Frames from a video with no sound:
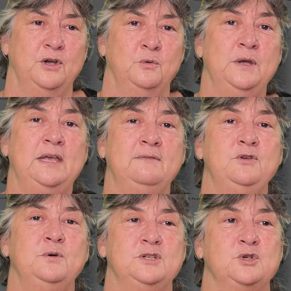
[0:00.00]
We give
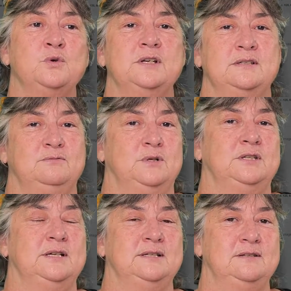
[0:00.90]
you a choice of what
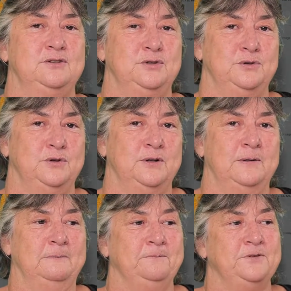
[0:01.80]
to listen to.
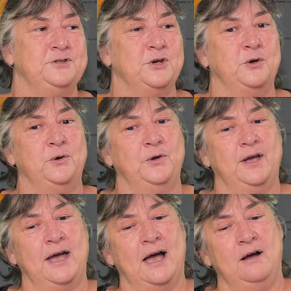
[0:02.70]
So
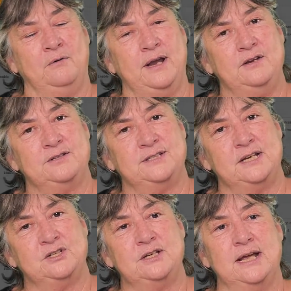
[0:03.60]
our radio
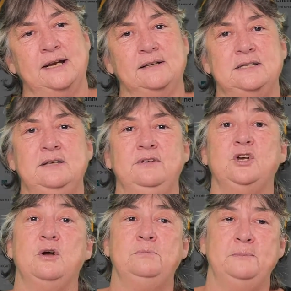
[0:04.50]
station and our TV
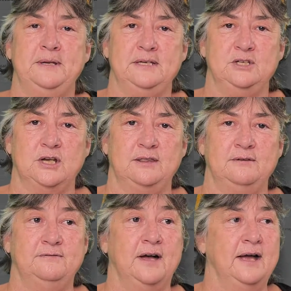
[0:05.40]
complement each
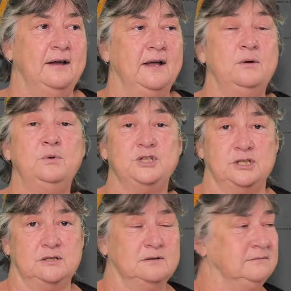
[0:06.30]
other via a
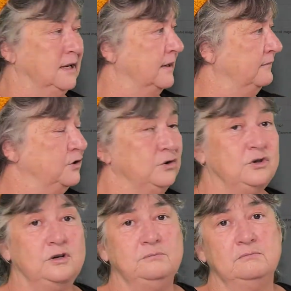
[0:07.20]
widget. Now, if you
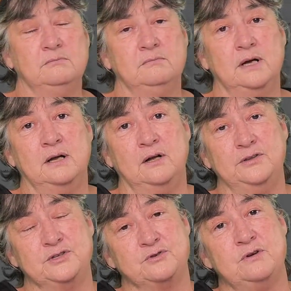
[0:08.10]
look on
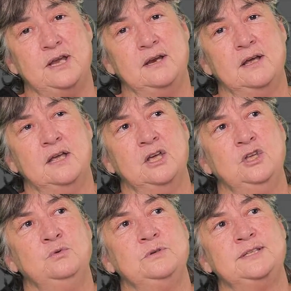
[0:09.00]
the screen,
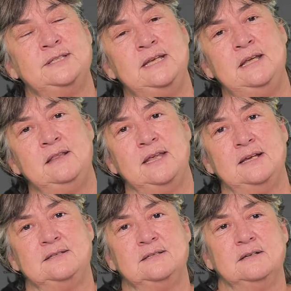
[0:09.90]
you will see
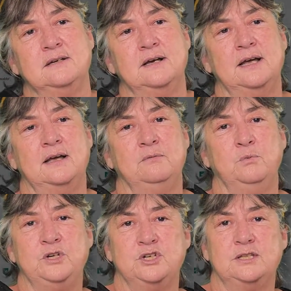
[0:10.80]
there's a
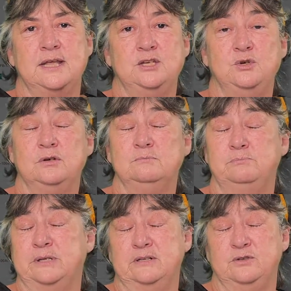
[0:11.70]
widget that you can
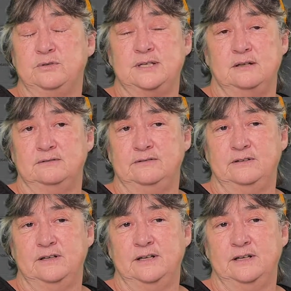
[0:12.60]
build yourself.